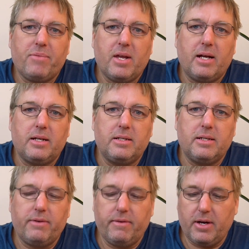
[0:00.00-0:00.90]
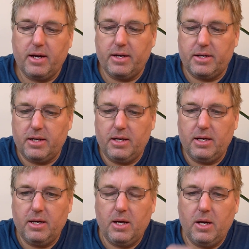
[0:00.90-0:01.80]
And if you've heard
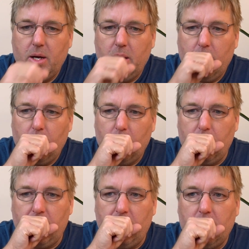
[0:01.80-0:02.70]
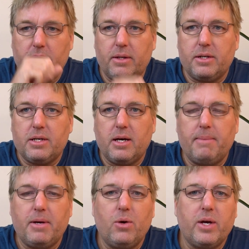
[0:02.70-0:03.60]
the
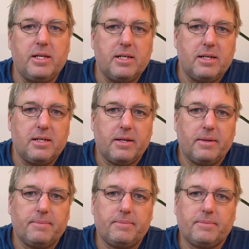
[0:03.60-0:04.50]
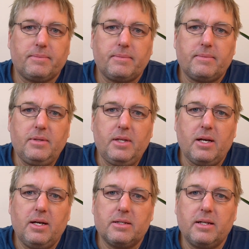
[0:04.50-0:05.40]
term anointed,
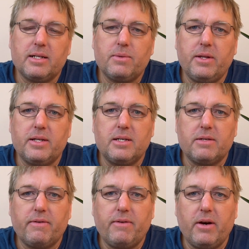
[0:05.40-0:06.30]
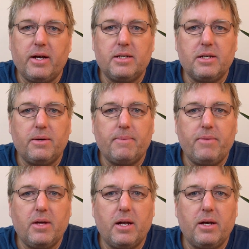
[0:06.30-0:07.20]
so that's what this is referring to.
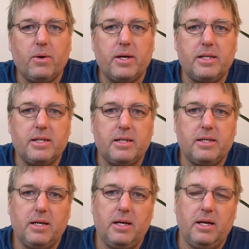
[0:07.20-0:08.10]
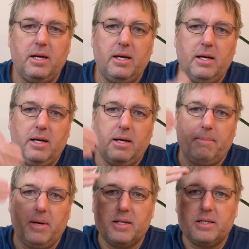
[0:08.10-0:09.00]
An anointed
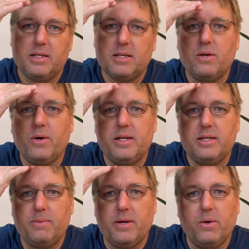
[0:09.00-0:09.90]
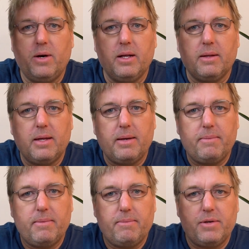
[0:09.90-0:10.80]
person is anointed with oil. They're
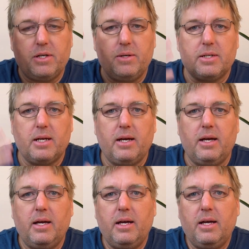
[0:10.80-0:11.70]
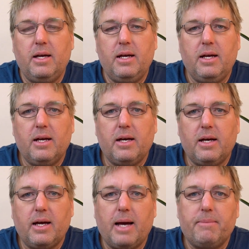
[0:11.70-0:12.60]
producing
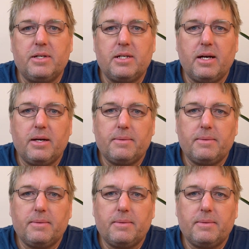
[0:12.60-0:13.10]
Amrita.